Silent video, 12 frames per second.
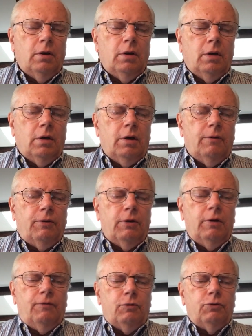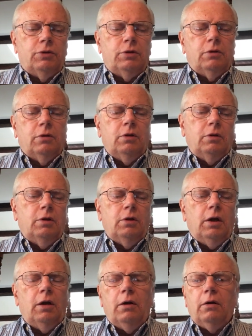Uh, if, if it was
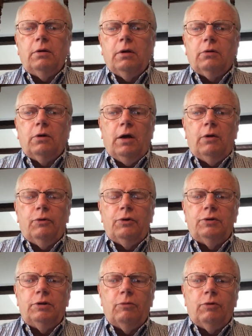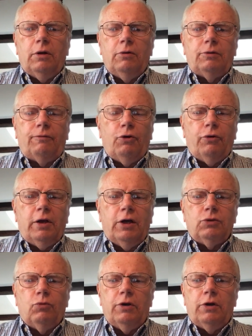inerrant, then God would have said, well, it was
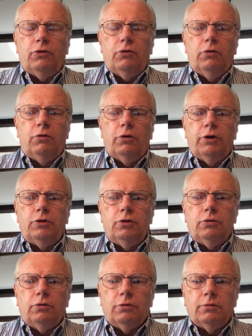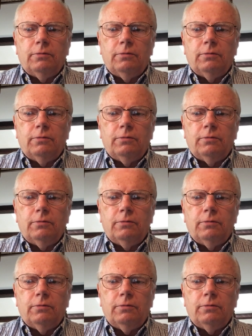4,132.